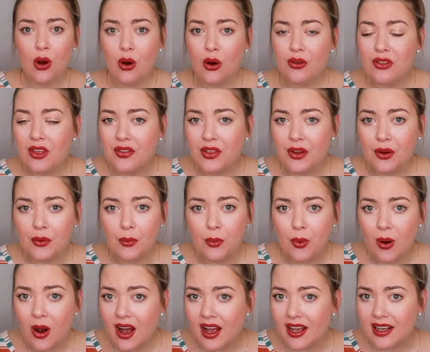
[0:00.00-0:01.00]
all that there
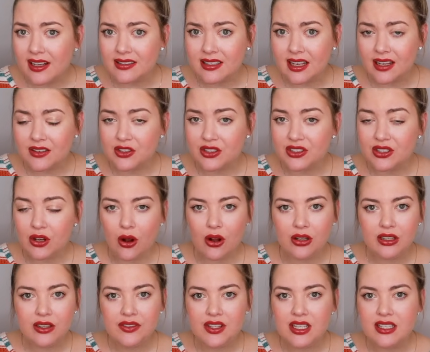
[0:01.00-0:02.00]
was and just
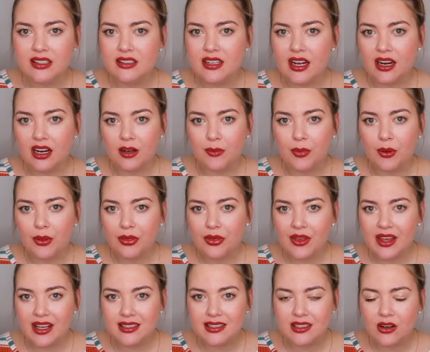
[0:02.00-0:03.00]
all of these terrible
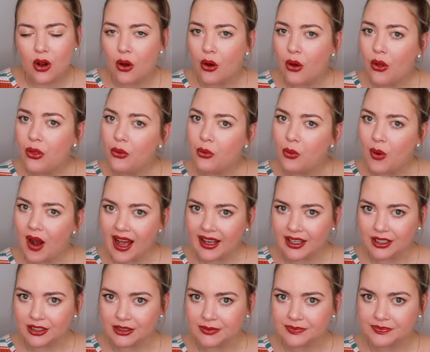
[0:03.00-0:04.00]
things. And all the
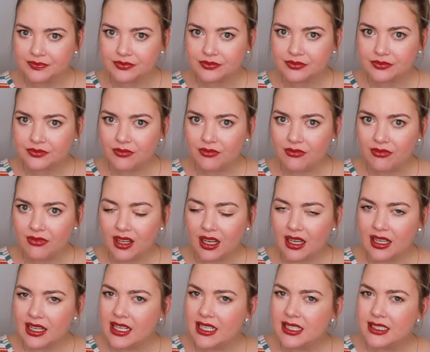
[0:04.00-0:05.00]
while,
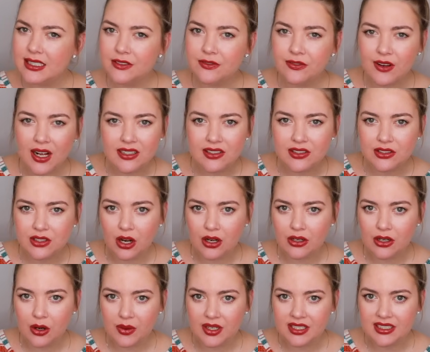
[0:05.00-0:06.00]
Ian's friends
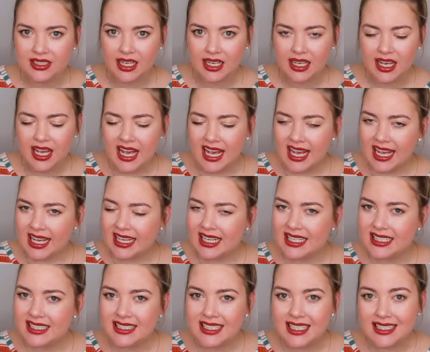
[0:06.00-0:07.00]
start noticing
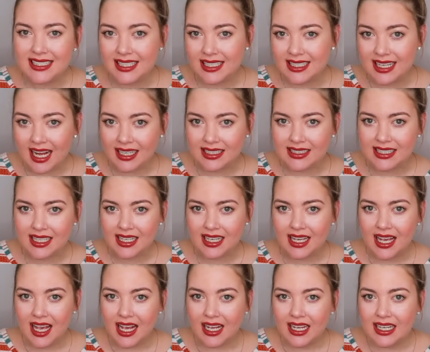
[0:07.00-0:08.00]
he's
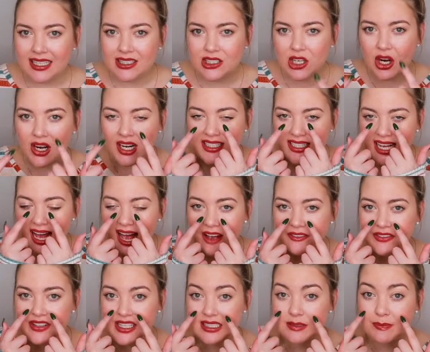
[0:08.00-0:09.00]
disconnecting. He's starting to
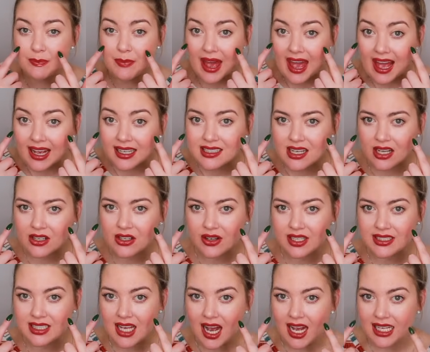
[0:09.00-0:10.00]
have these bags under
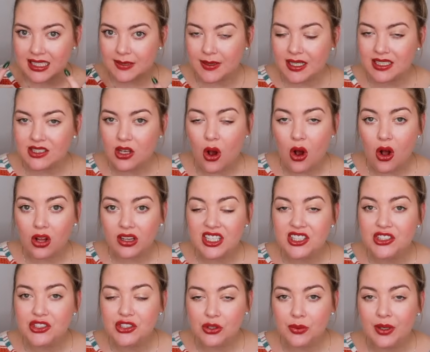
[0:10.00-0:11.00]
his eyes because all
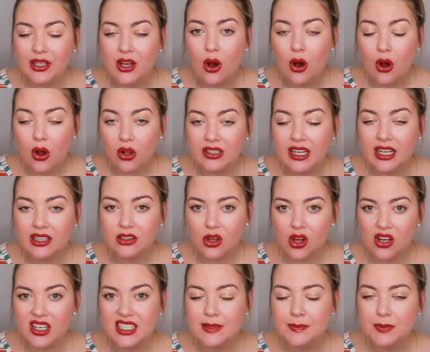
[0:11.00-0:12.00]
he's doing all night
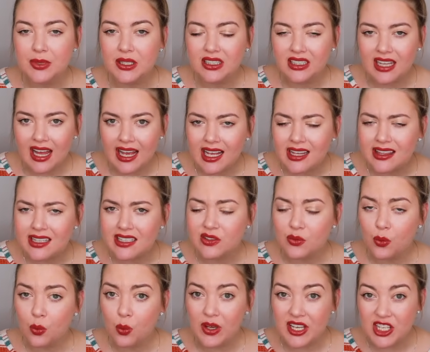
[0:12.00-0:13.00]
long is playing
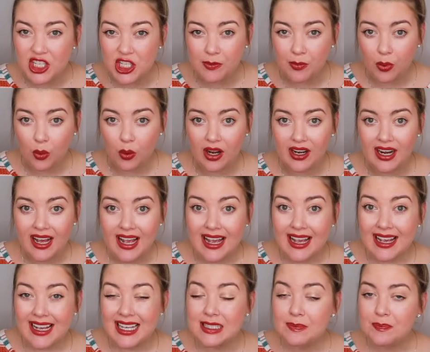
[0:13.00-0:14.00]
this Ouija board.
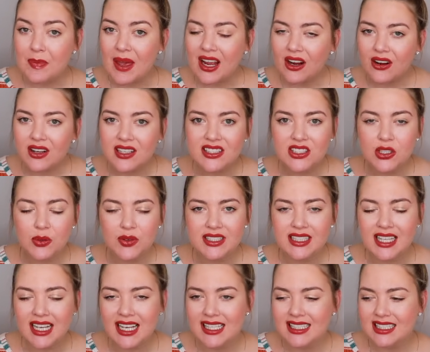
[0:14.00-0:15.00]
His parents
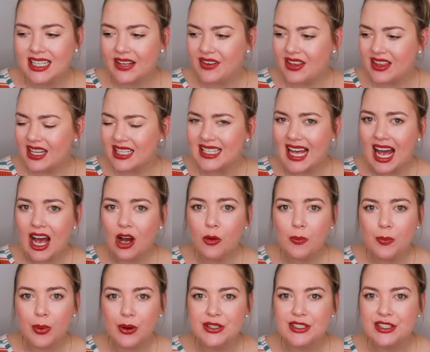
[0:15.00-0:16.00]
notice that he's giving these
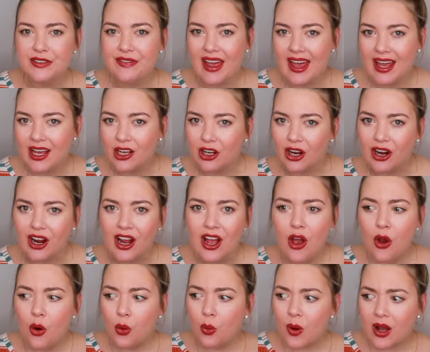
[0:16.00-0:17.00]
outbursts of anger.
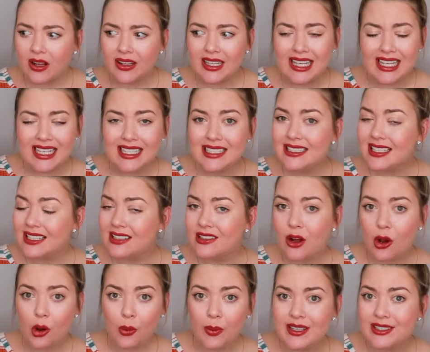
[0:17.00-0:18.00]
While Ian
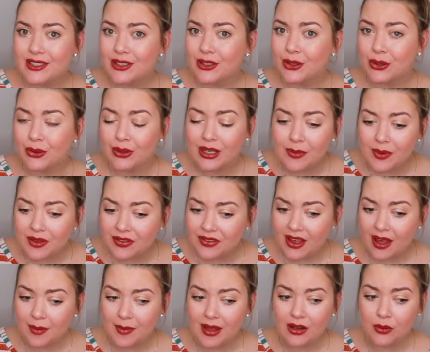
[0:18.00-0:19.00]
didn't always agree with
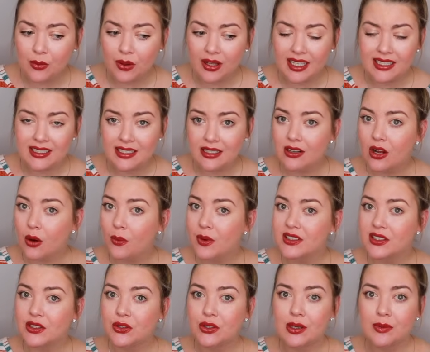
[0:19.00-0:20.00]
them, and while he didn't
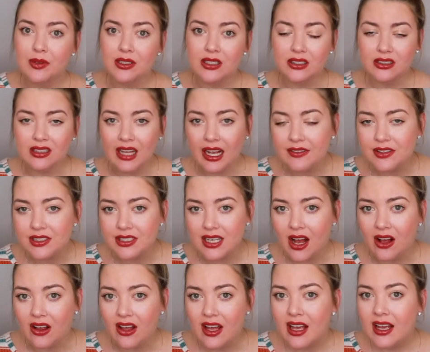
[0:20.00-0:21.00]
always agree with the
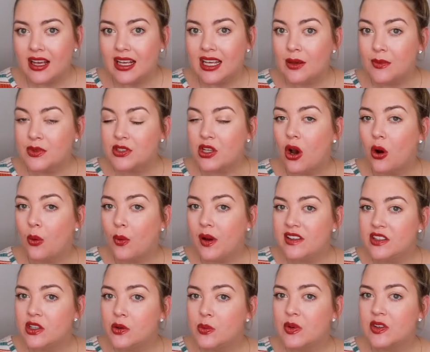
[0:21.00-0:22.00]
lifestyle, he was
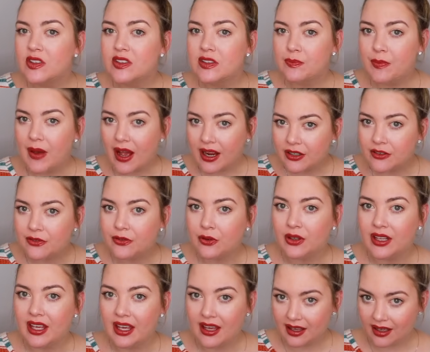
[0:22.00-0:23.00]
always a
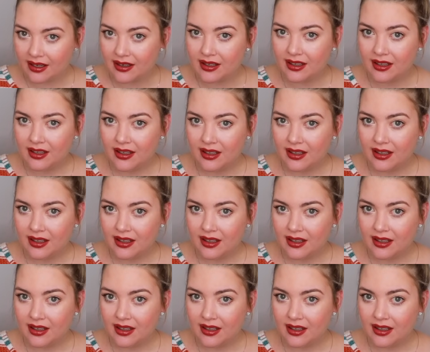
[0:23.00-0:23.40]
respectful kid,